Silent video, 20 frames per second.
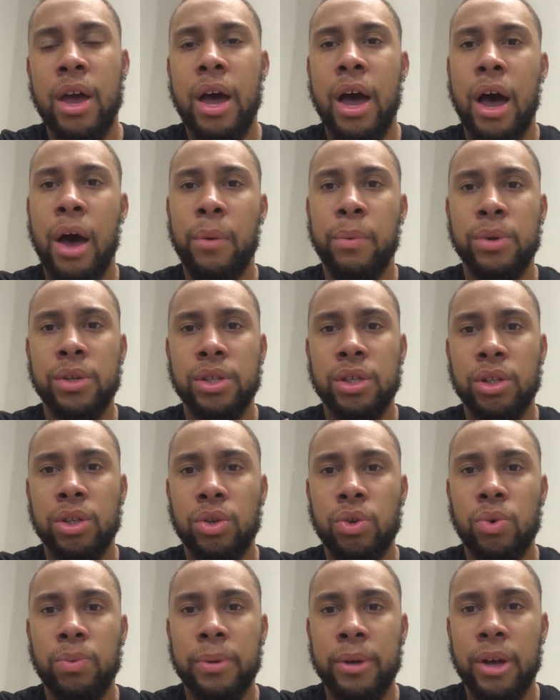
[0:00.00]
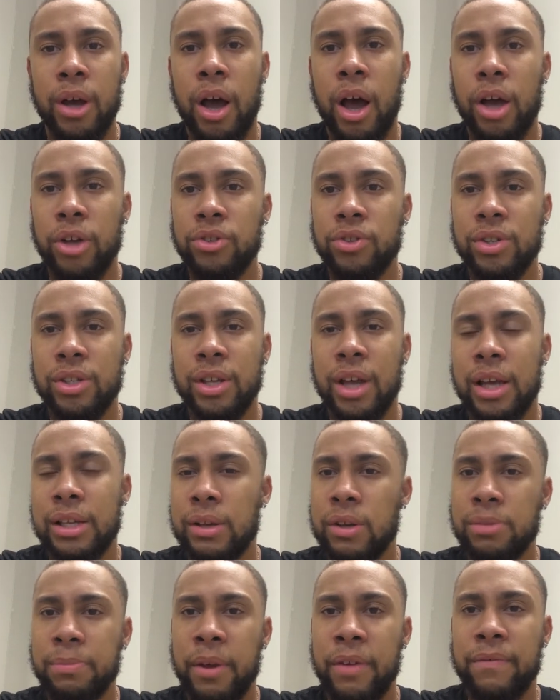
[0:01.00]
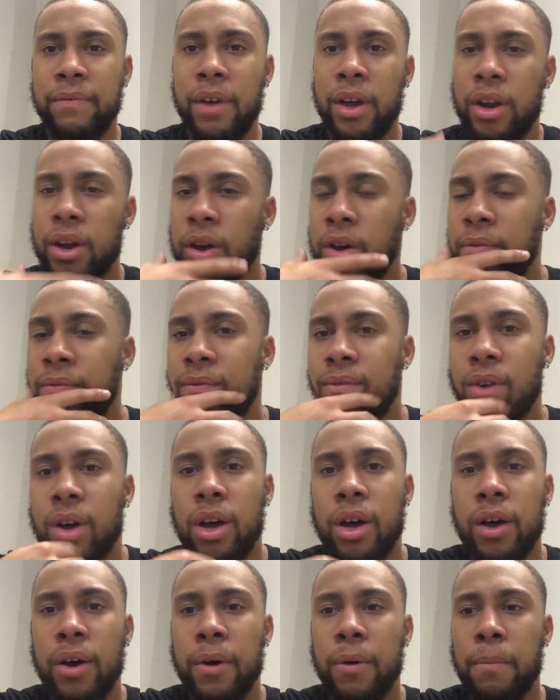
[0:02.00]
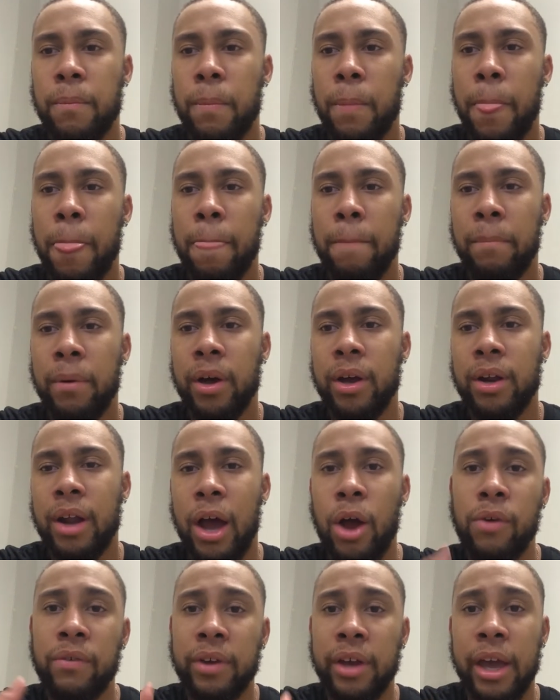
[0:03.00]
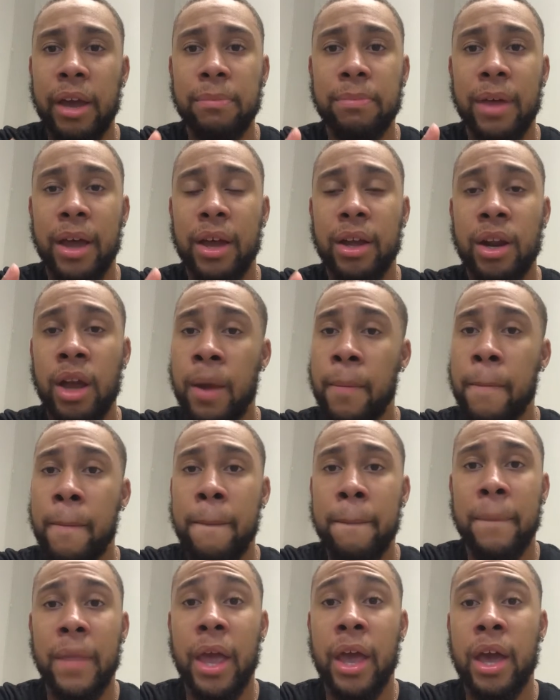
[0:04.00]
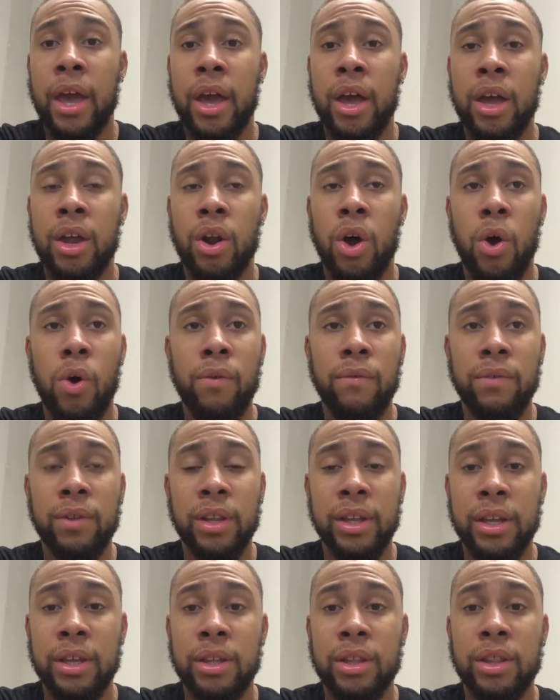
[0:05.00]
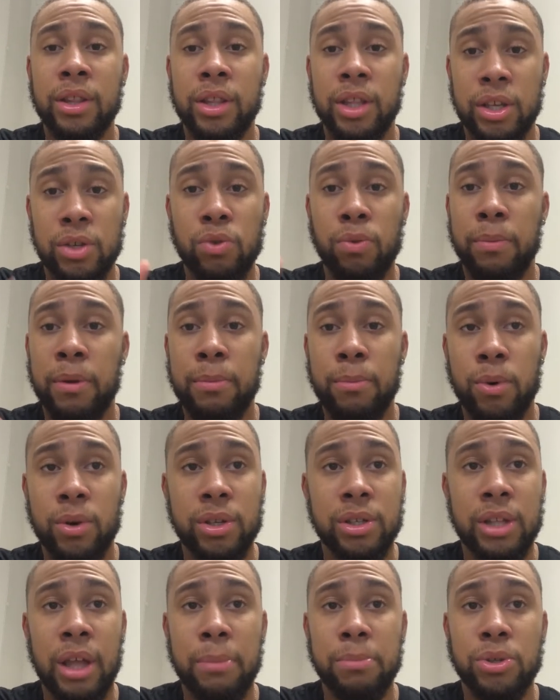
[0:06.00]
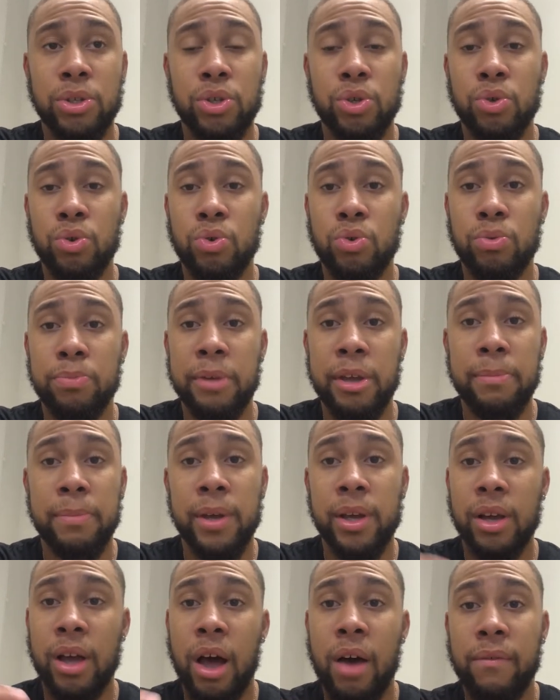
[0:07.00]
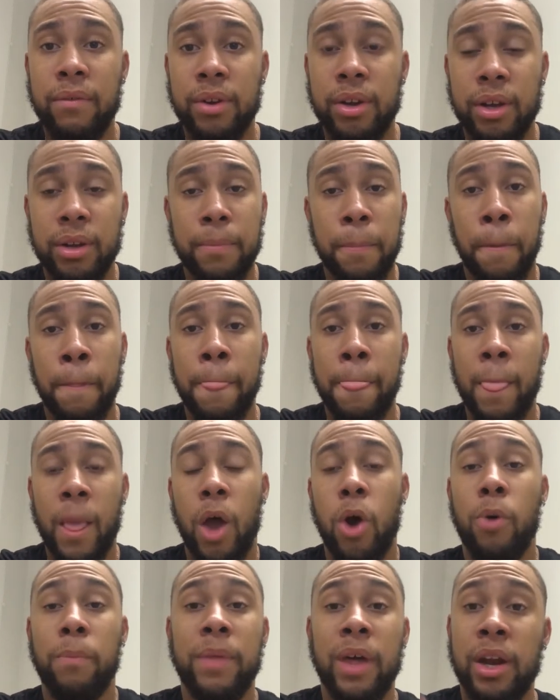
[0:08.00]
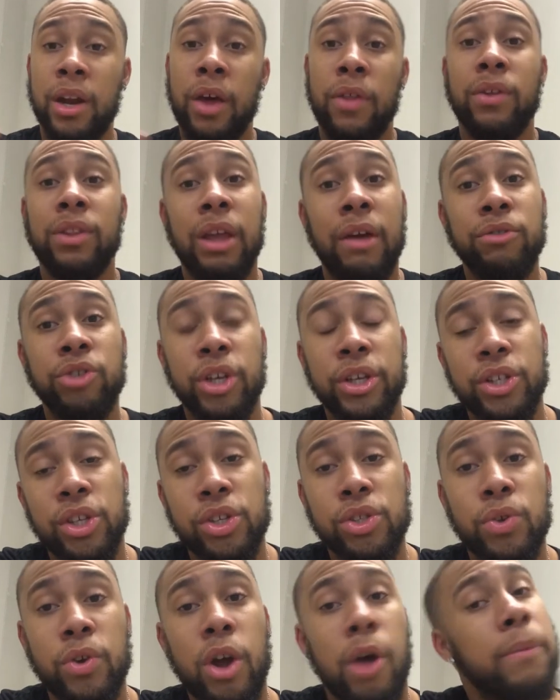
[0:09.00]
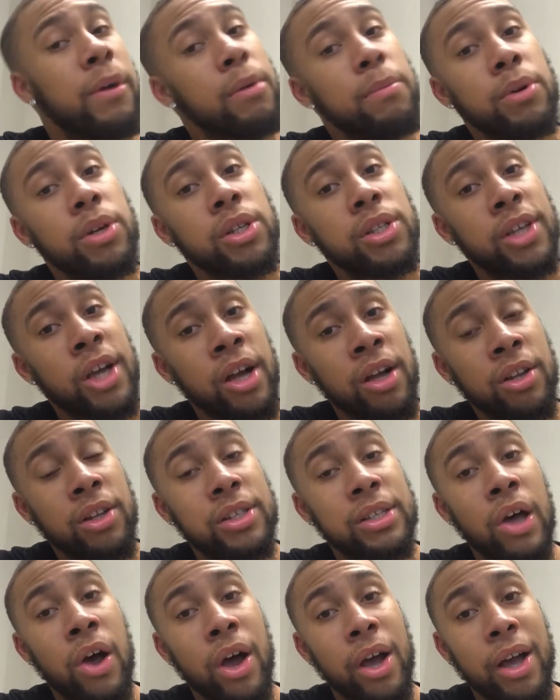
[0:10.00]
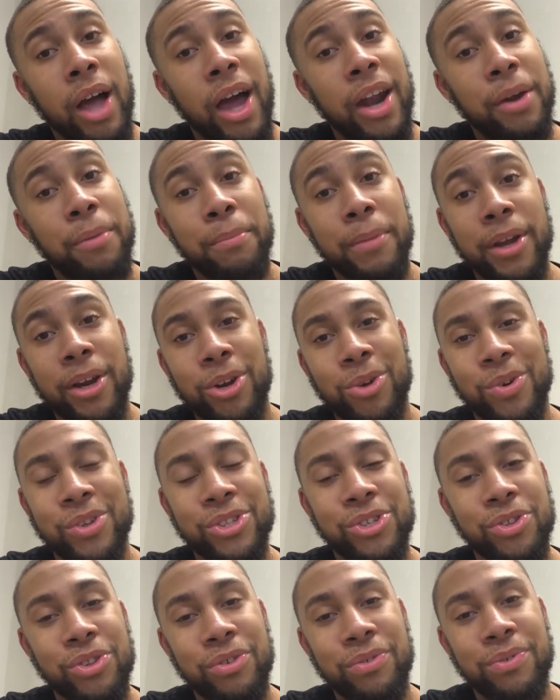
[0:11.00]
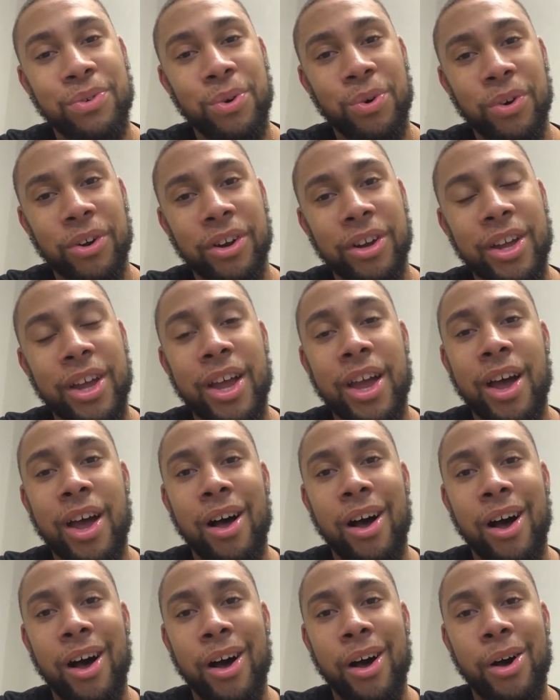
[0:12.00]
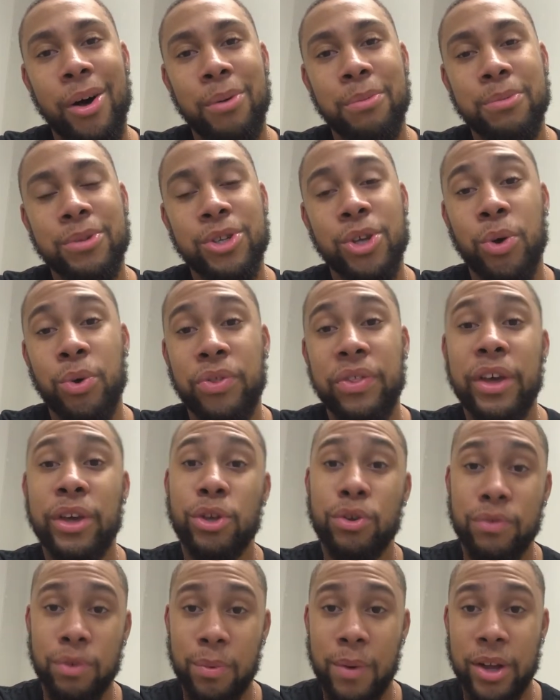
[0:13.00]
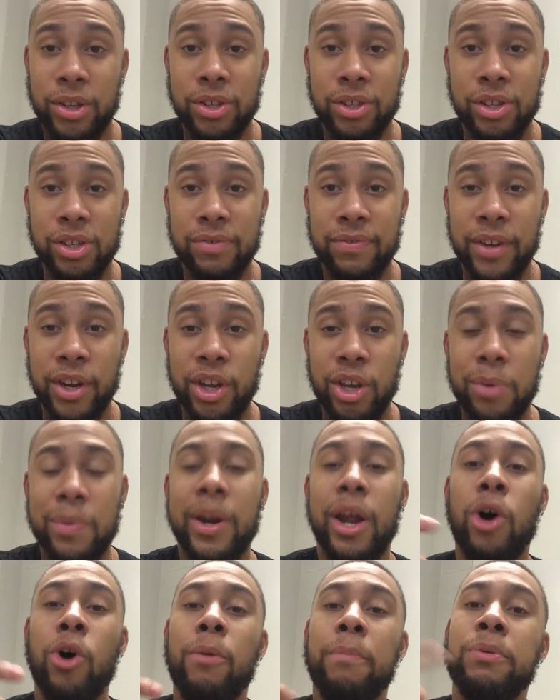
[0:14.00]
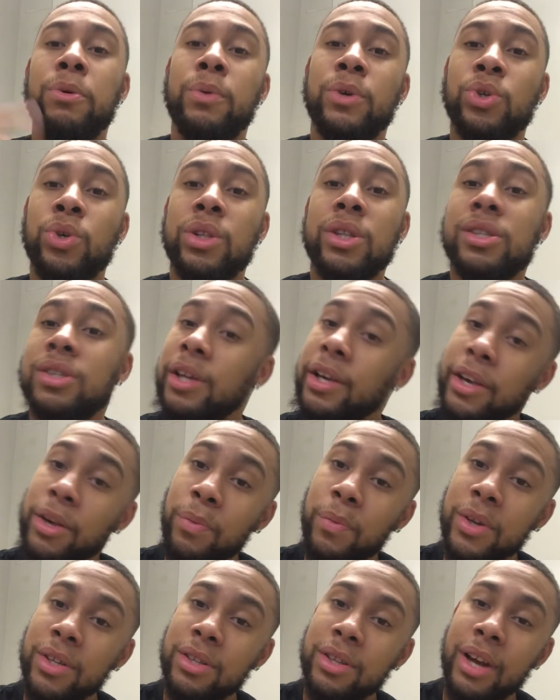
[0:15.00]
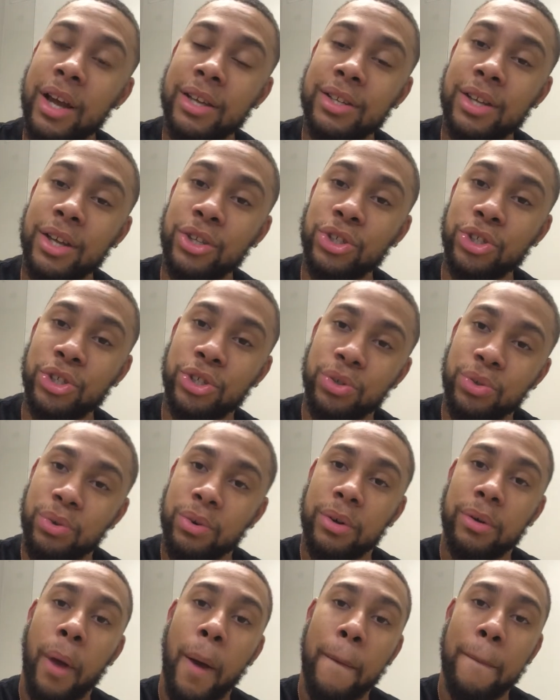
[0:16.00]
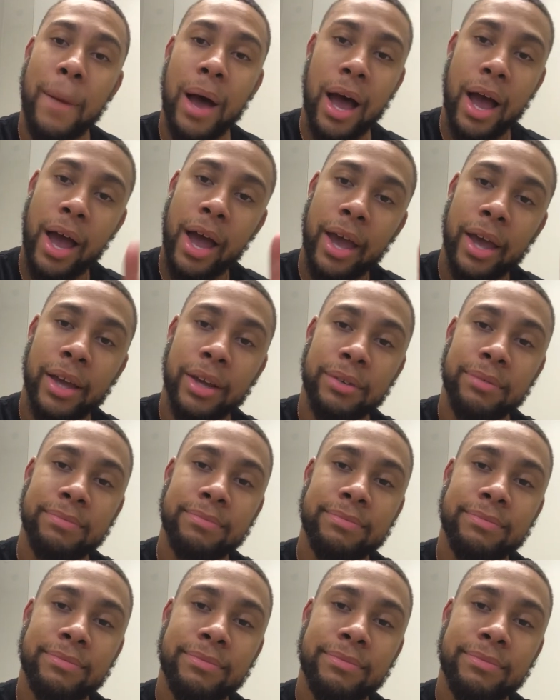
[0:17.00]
I was a little bit ostracized. I was made fun of, um, but I overcame that. And hopefully, this will be more steps to me being confident. I hope that another life changing story I'll be able to tell is how I got admitted onto the Four. Um, so, thank you for watching this video, and I hope you enjoy the singing ones that I send you. Bye.